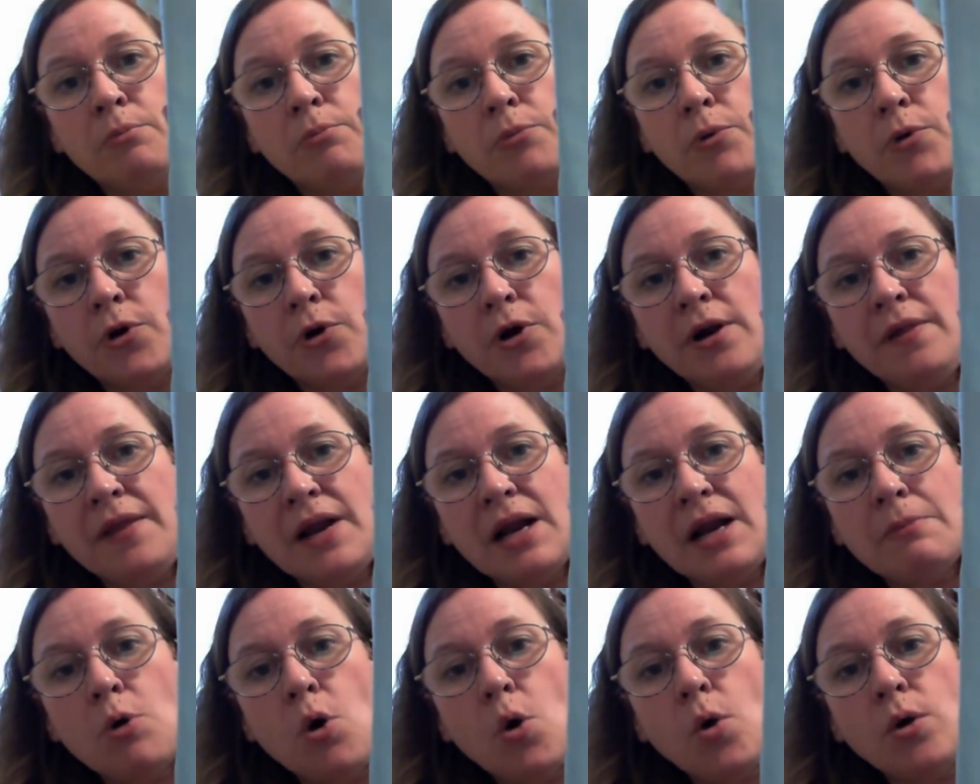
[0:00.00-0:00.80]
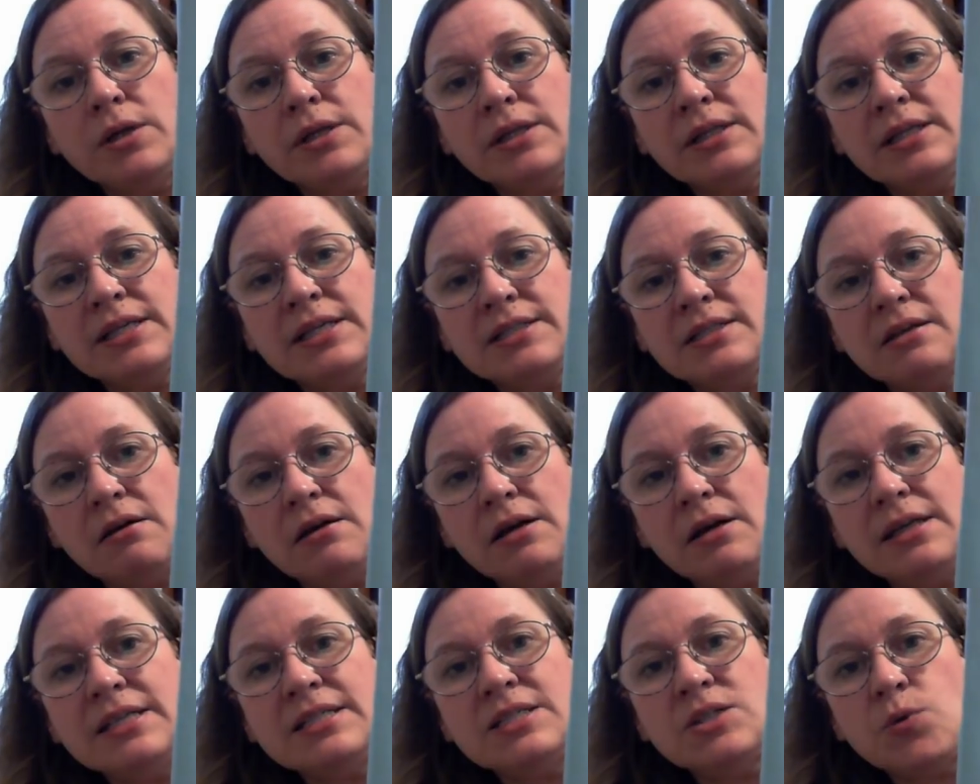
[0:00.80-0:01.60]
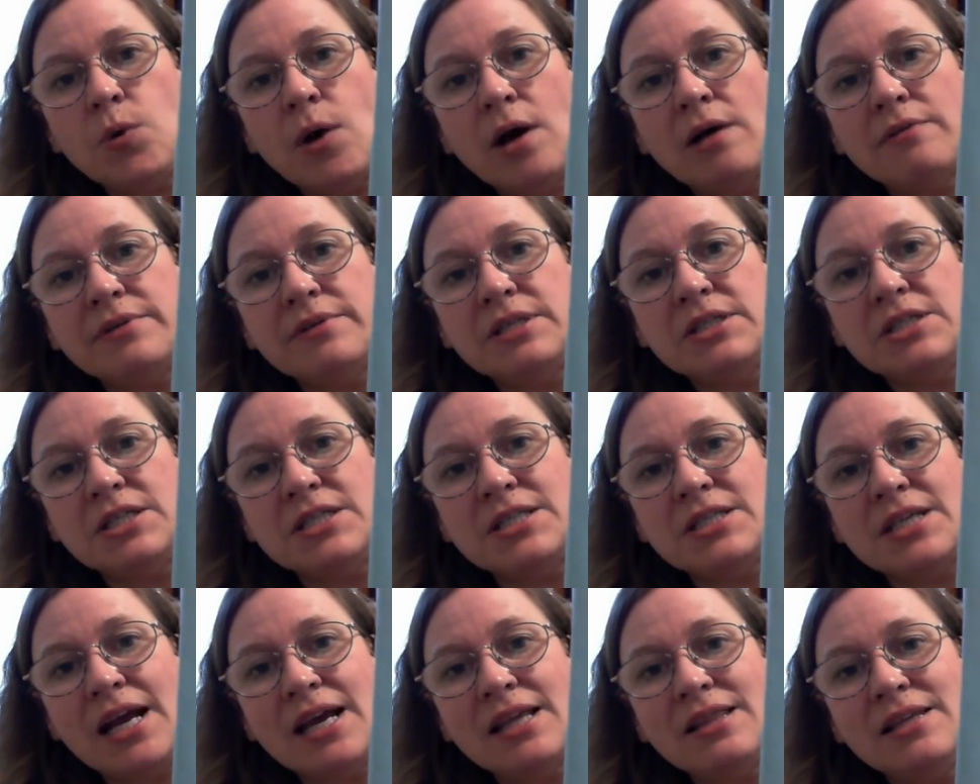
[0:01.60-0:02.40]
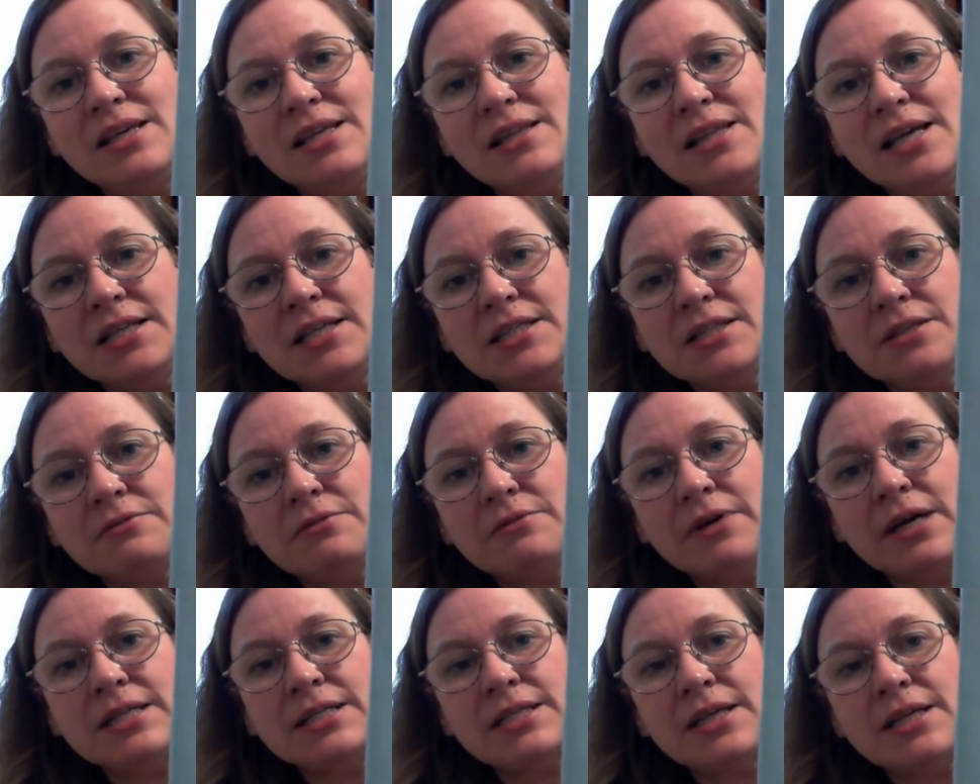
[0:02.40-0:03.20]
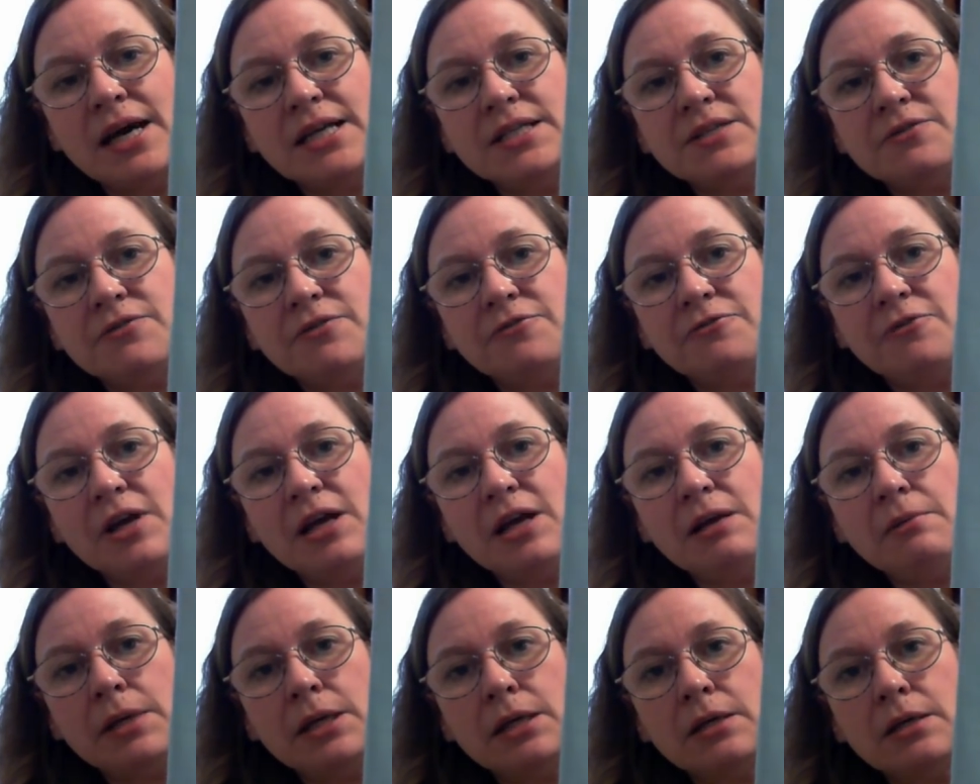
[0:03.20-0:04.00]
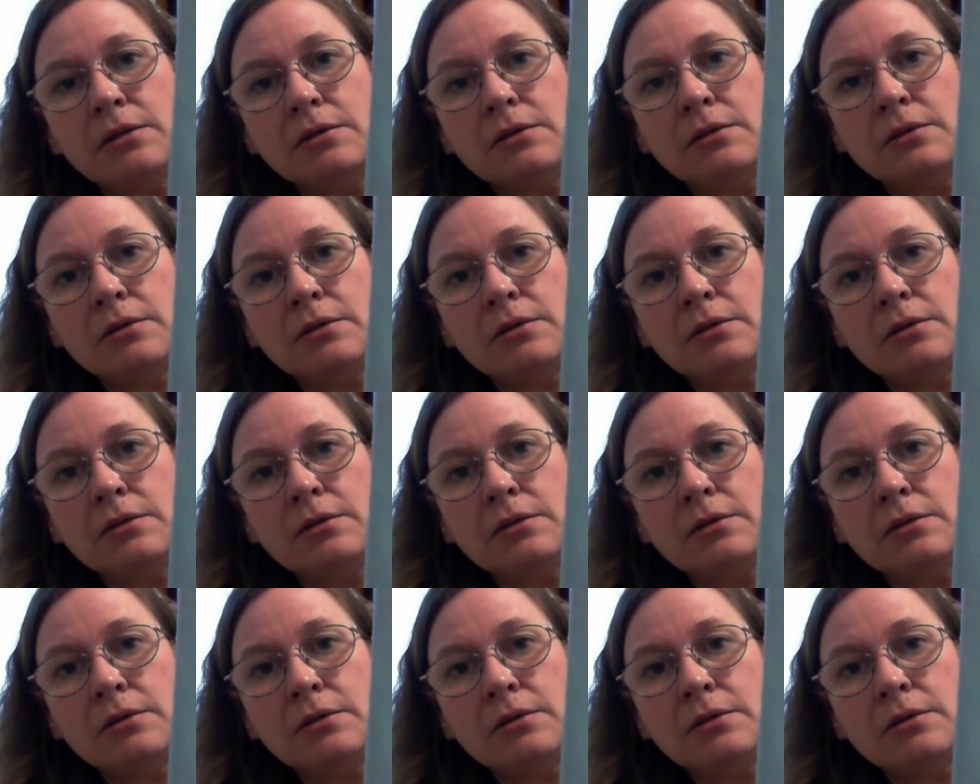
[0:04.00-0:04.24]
board that I'm holding this on is 12 inches, and I think that's the right size for framing.